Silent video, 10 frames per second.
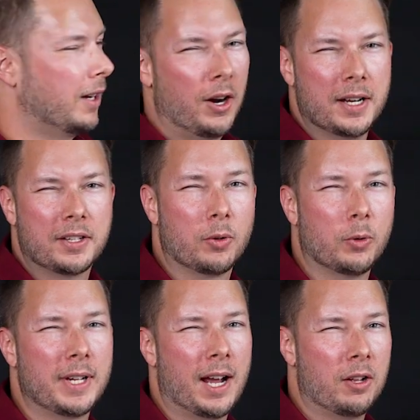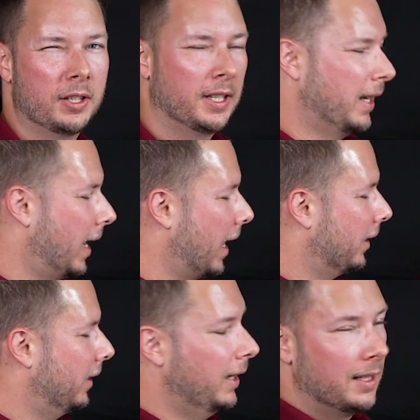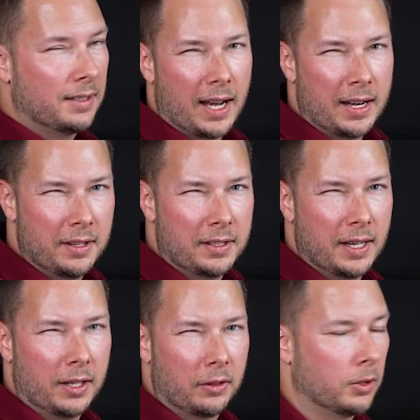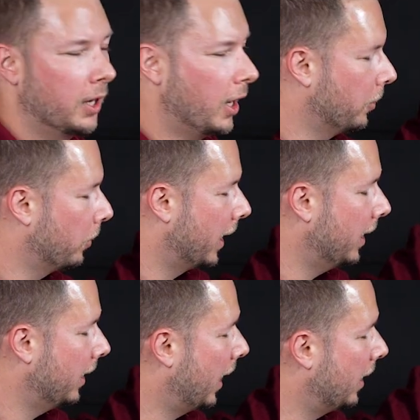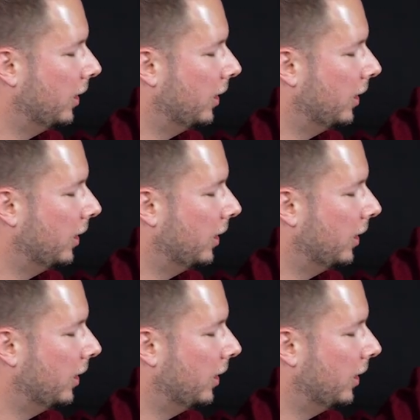All right, so we're now looking at the inside of the tank through a cutaway, and